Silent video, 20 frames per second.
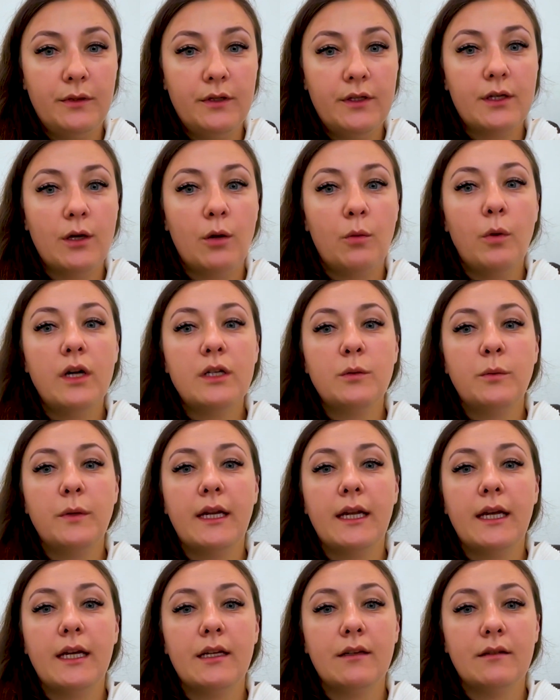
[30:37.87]
So what we
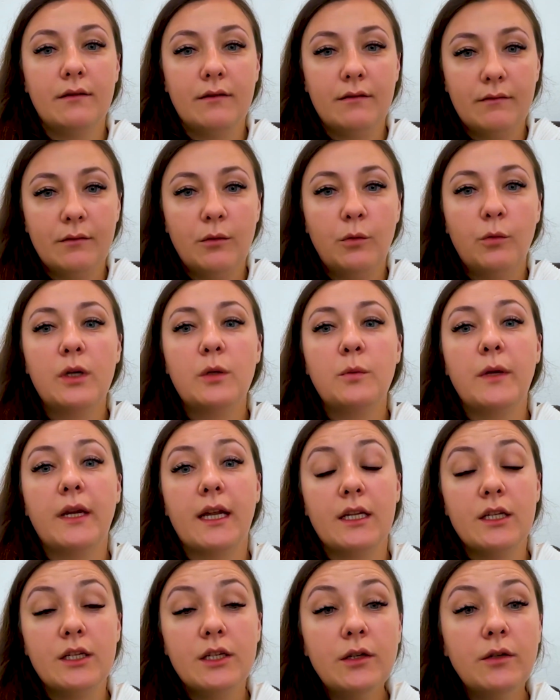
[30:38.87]
can
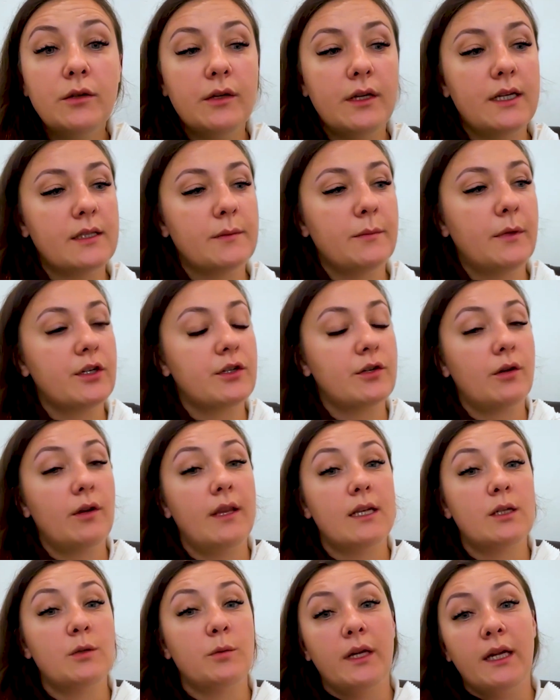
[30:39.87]
do is make sure
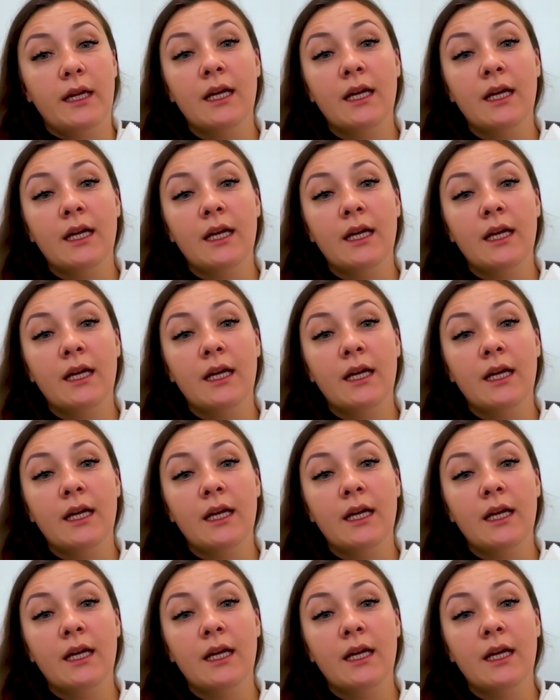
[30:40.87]
that we